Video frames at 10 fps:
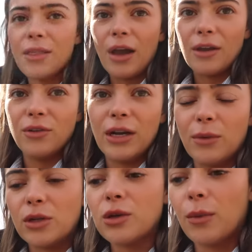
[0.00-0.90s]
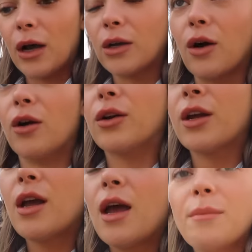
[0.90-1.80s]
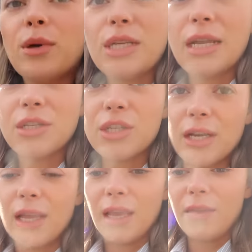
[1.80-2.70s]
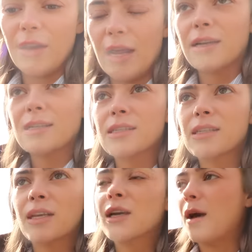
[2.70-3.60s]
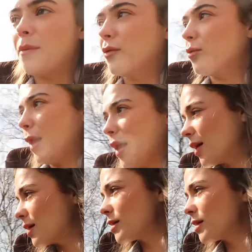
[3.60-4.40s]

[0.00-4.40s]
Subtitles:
that I really want to work on potentially in the next couple of weeks.